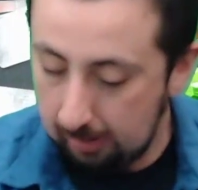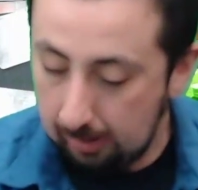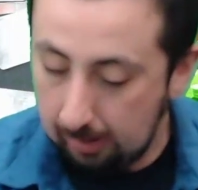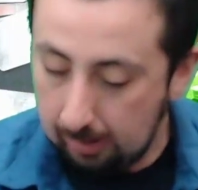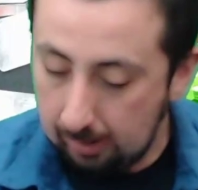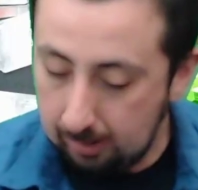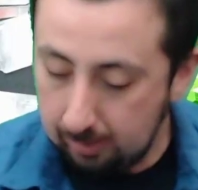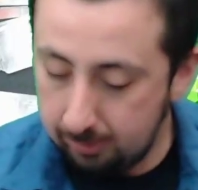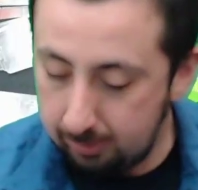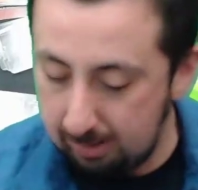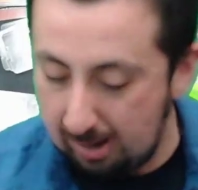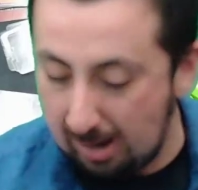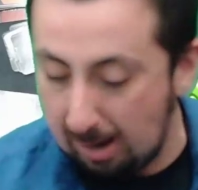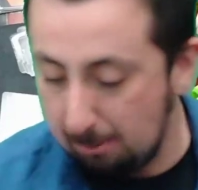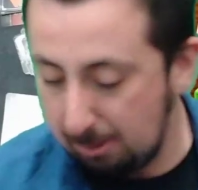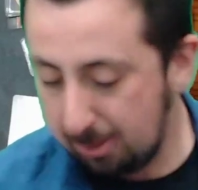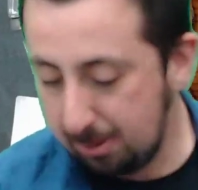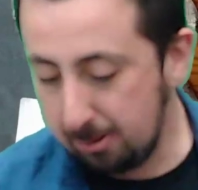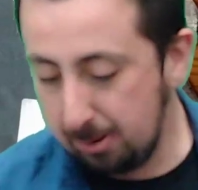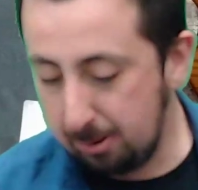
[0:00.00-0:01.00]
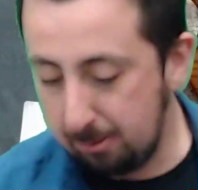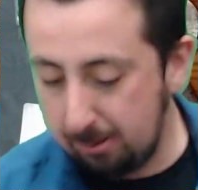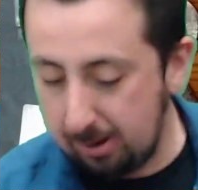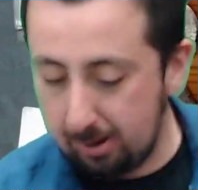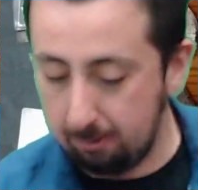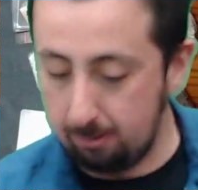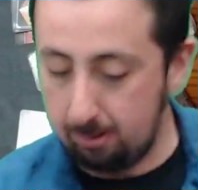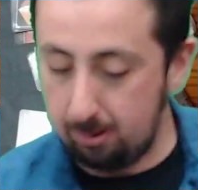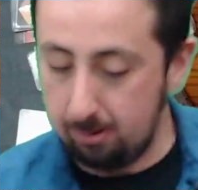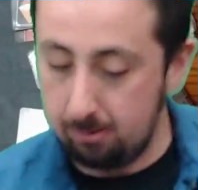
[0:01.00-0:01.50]
So now with your new
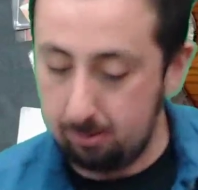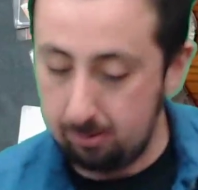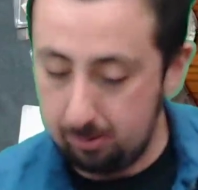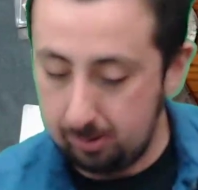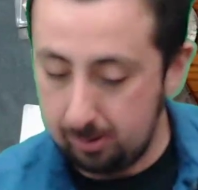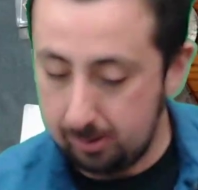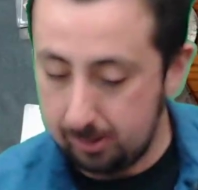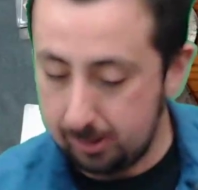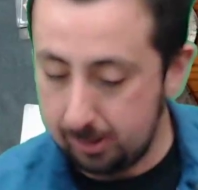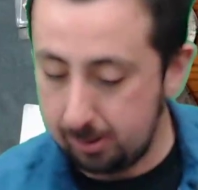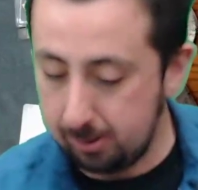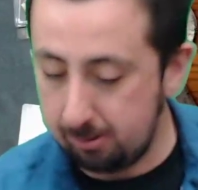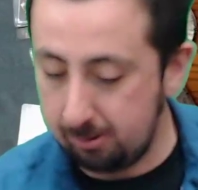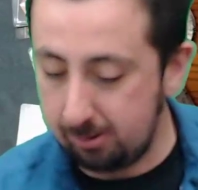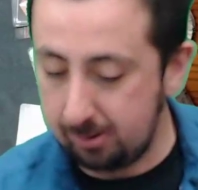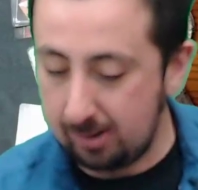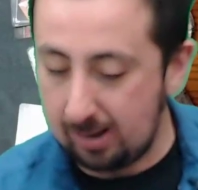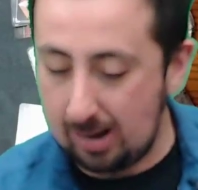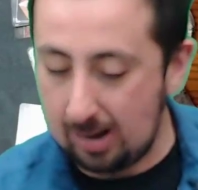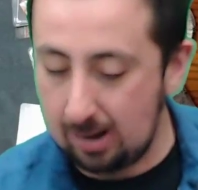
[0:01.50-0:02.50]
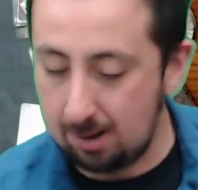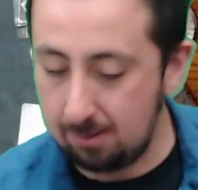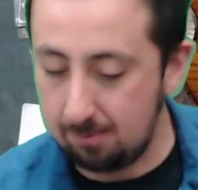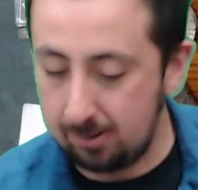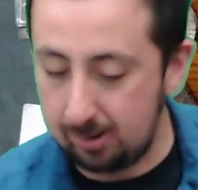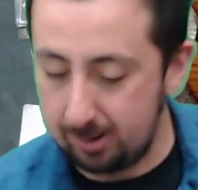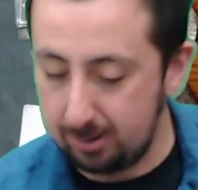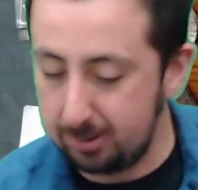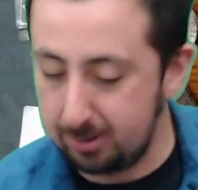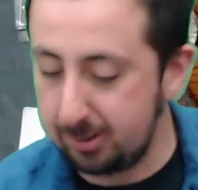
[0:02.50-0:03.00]
hero, you're going to have
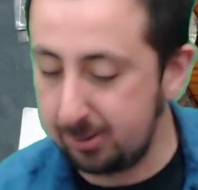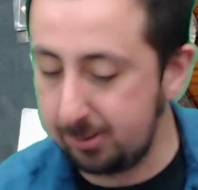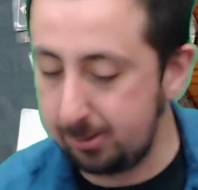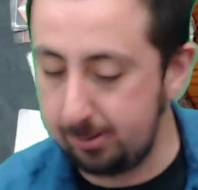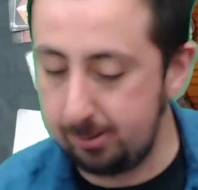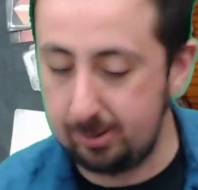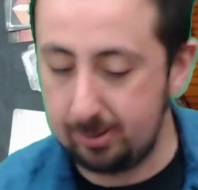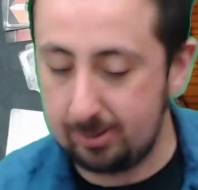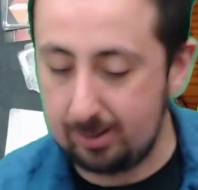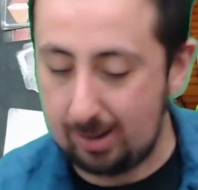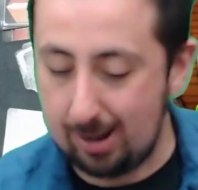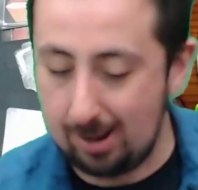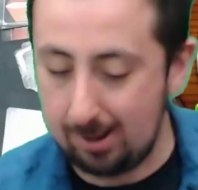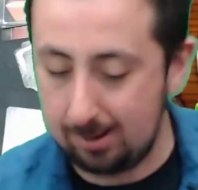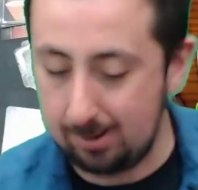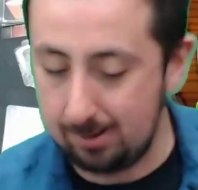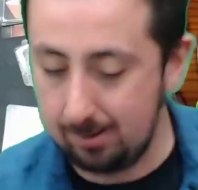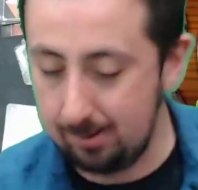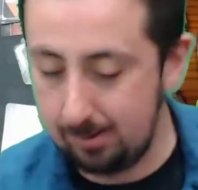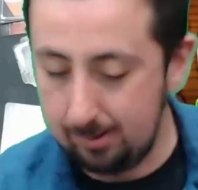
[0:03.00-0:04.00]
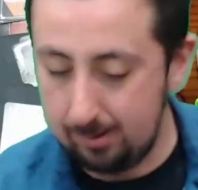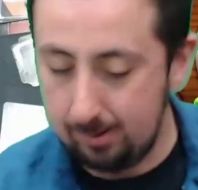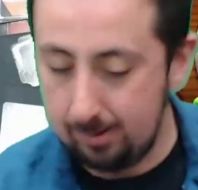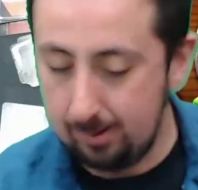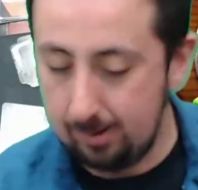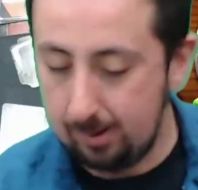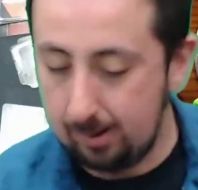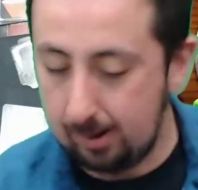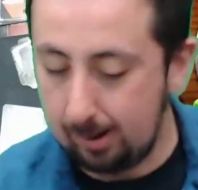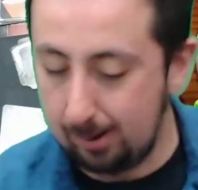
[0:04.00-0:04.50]
an additional attack,
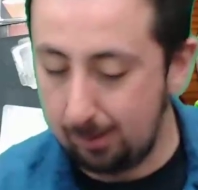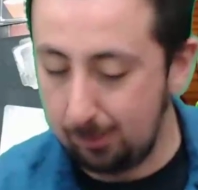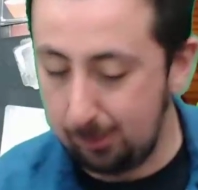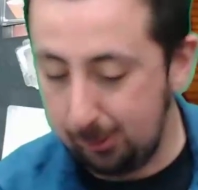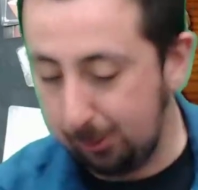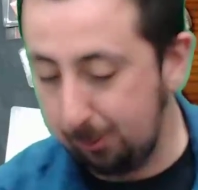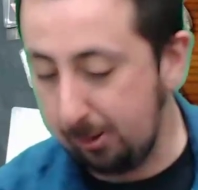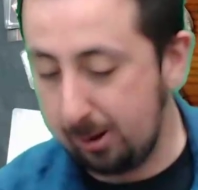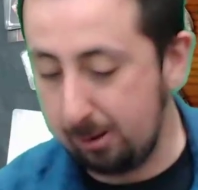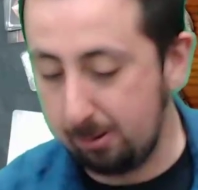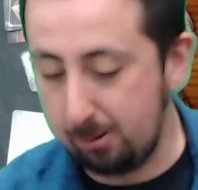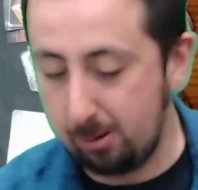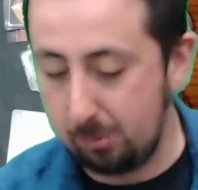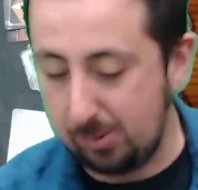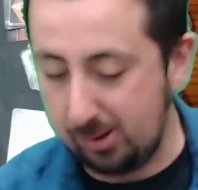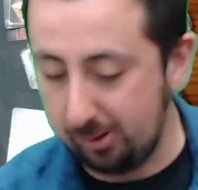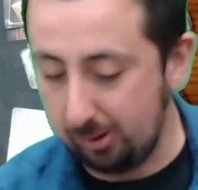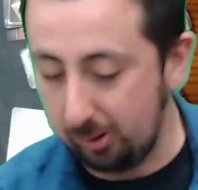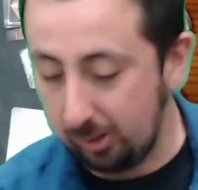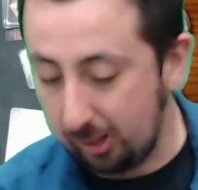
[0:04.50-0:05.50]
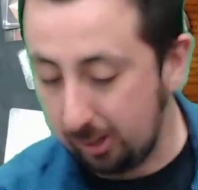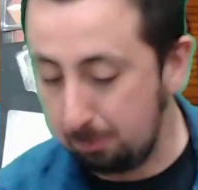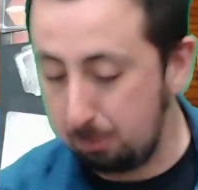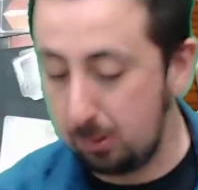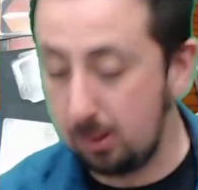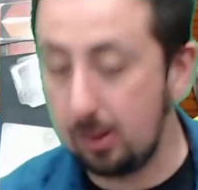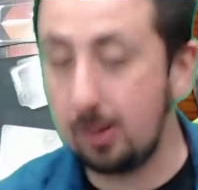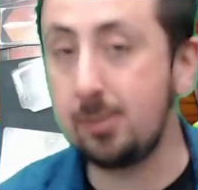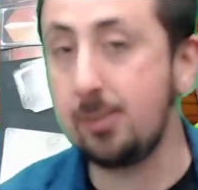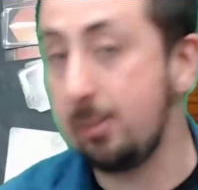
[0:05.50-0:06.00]
a new hero ability,
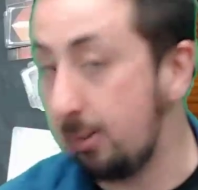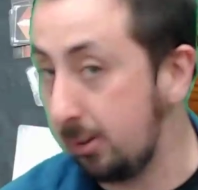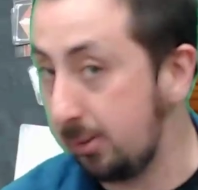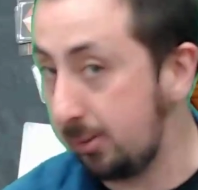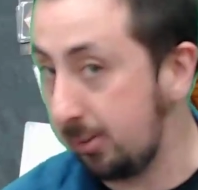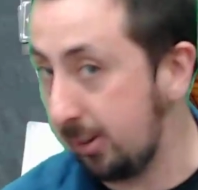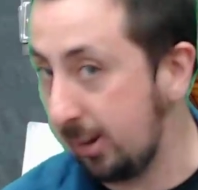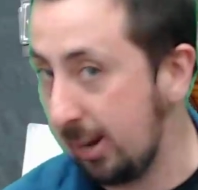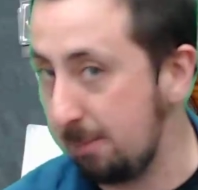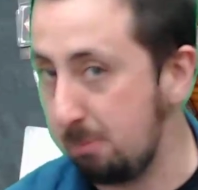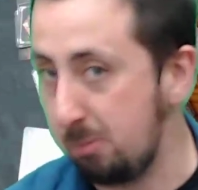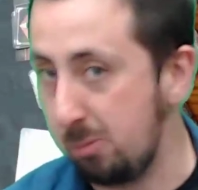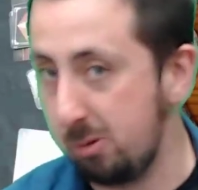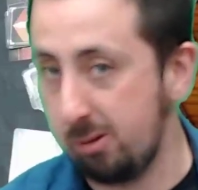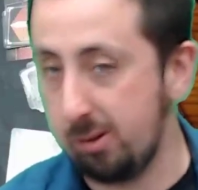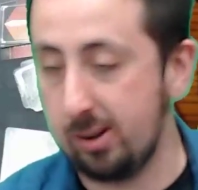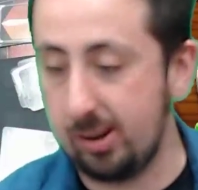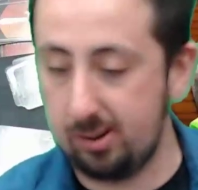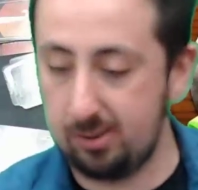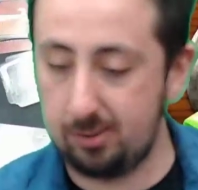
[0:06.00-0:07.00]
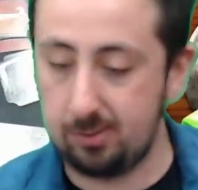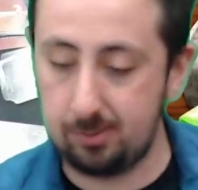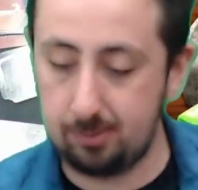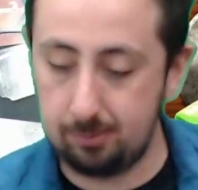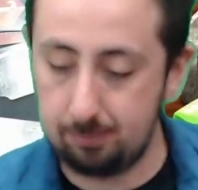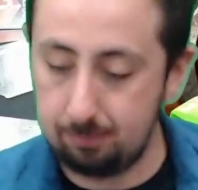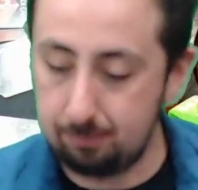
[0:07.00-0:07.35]
plus you also get more dice.